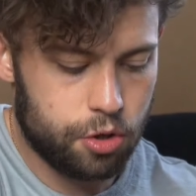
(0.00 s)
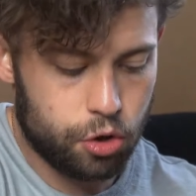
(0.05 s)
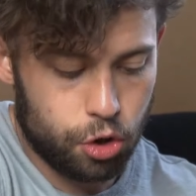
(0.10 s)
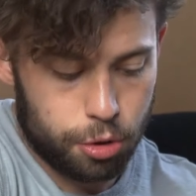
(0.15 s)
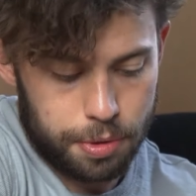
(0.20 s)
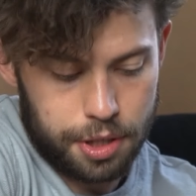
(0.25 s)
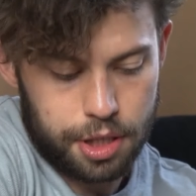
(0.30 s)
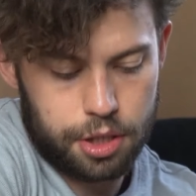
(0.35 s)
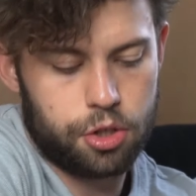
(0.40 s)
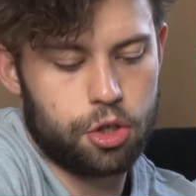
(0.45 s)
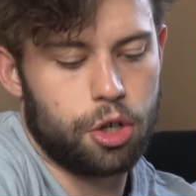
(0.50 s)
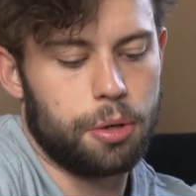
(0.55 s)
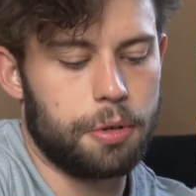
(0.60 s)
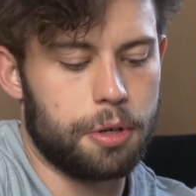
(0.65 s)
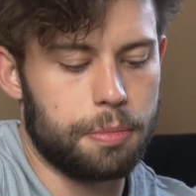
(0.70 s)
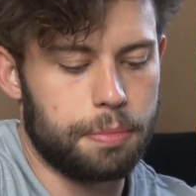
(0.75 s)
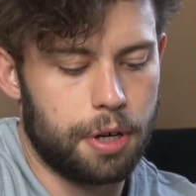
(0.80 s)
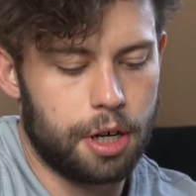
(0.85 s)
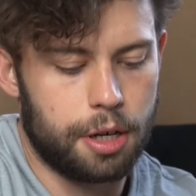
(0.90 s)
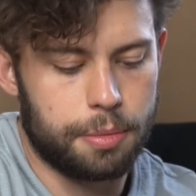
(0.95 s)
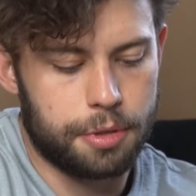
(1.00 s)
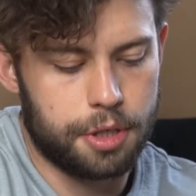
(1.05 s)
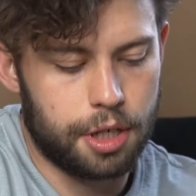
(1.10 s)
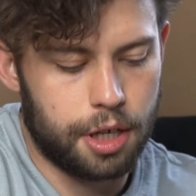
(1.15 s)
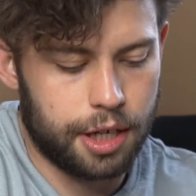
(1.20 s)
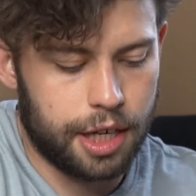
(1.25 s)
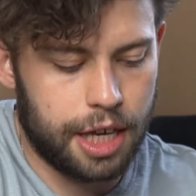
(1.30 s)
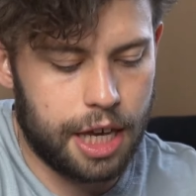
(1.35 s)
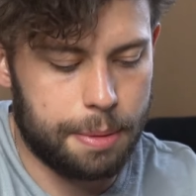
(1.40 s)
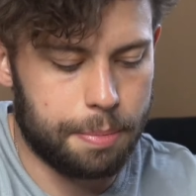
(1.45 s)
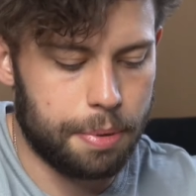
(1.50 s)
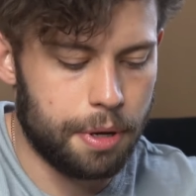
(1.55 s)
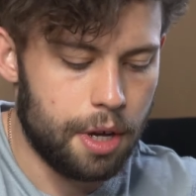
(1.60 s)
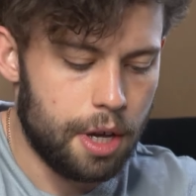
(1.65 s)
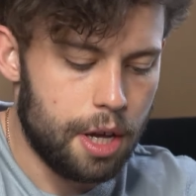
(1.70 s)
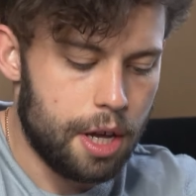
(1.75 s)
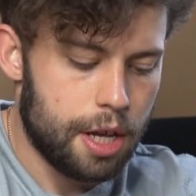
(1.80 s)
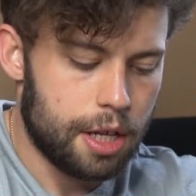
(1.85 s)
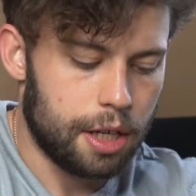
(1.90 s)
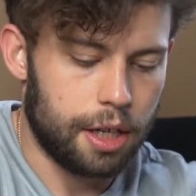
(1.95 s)
Normally in the top compartment, I keep
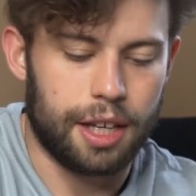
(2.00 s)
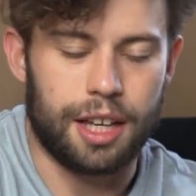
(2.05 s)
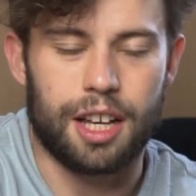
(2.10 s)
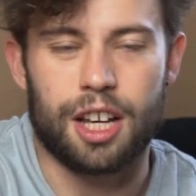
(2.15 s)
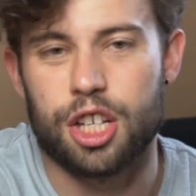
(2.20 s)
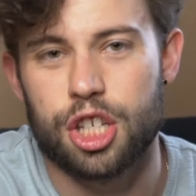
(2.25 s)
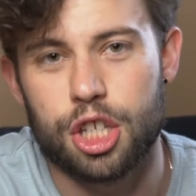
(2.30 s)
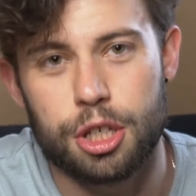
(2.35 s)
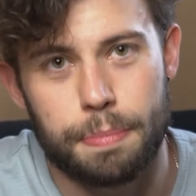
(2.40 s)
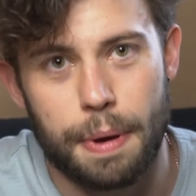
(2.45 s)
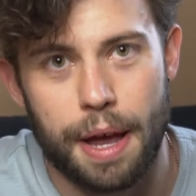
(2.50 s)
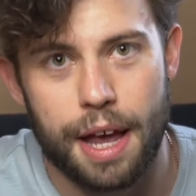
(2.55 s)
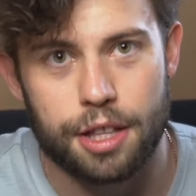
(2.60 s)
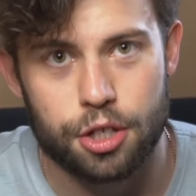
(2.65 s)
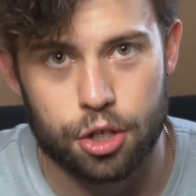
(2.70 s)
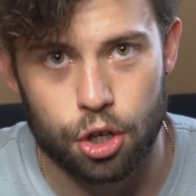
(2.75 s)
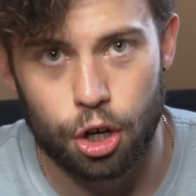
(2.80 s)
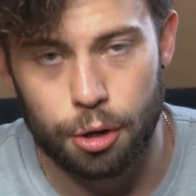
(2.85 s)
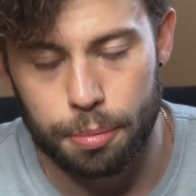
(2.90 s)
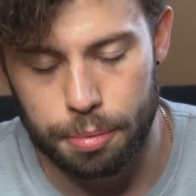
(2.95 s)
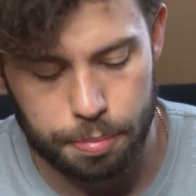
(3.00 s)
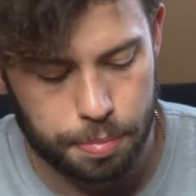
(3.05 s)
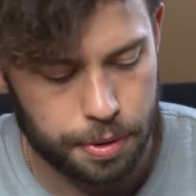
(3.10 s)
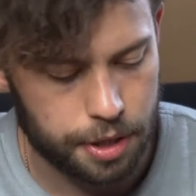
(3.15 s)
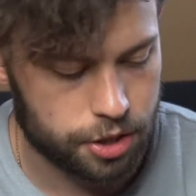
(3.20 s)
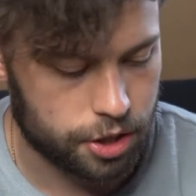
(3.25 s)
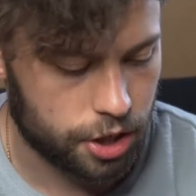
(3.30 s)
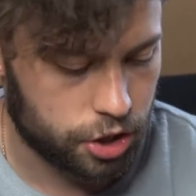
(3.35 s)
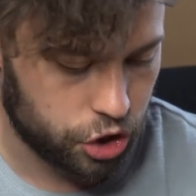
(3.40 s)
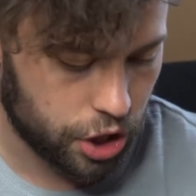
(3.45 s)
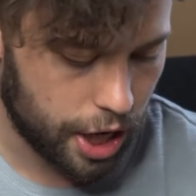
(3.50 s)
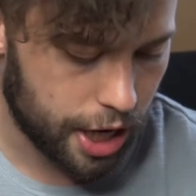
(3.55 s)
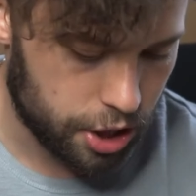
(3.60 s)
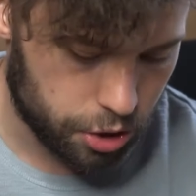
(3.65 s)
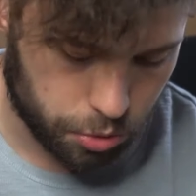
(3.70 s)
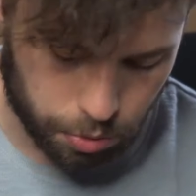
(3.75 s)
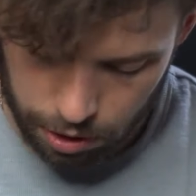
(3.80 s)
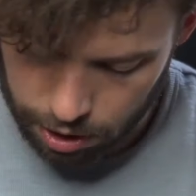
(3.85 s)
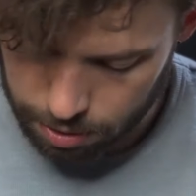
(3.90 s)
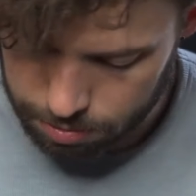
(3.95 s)
like a spare top because I
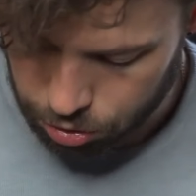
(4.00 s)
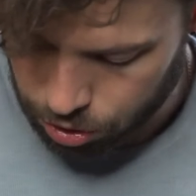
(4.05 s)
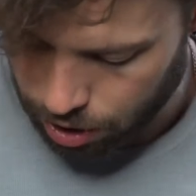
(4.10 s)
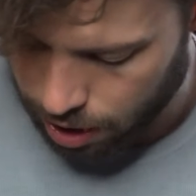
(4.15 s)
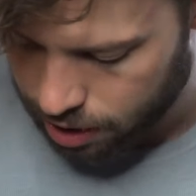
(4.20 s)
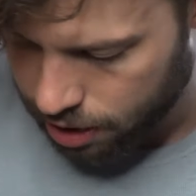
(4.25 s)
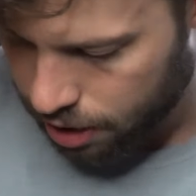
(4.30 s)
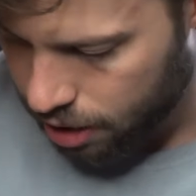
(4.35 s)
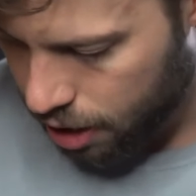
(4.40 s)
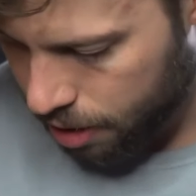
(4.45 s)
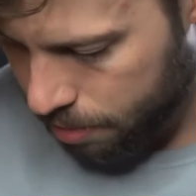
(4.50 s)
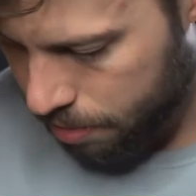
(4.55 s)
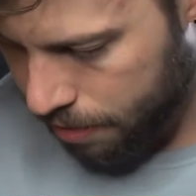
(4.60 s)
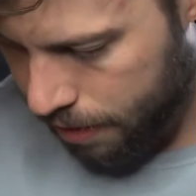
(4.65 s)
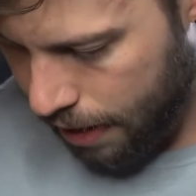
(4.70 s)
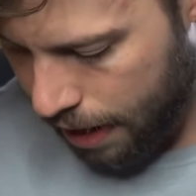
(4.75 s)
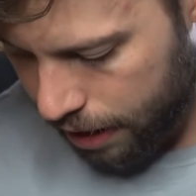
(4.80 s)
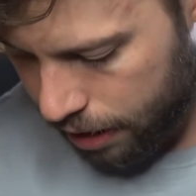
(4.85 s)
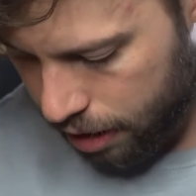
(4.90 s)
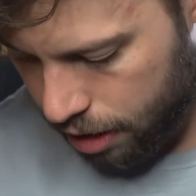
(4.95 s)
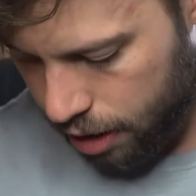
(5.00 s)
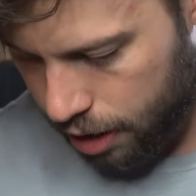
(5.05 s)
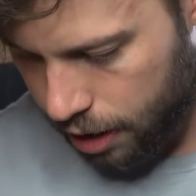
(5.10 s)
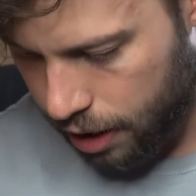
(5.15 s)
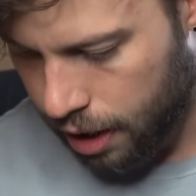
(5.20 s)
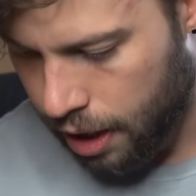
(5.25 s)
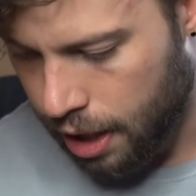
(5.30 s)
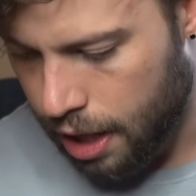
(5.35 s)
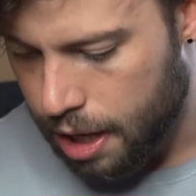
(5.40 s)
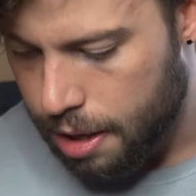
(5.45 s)
change while I'm training. I'm that guy.